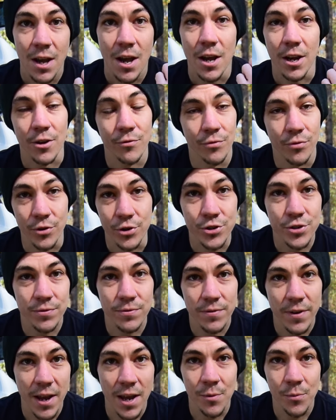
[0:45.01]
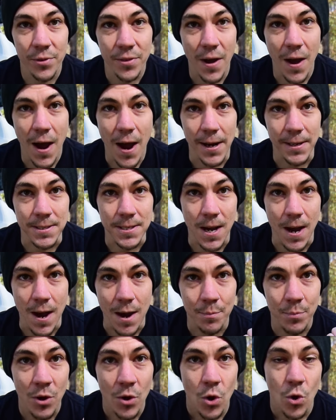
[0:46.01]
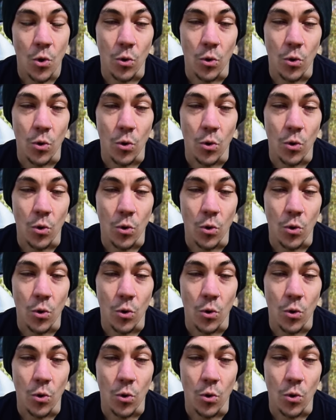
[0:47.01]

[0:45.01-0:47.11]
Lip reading: a conversion van with a high top,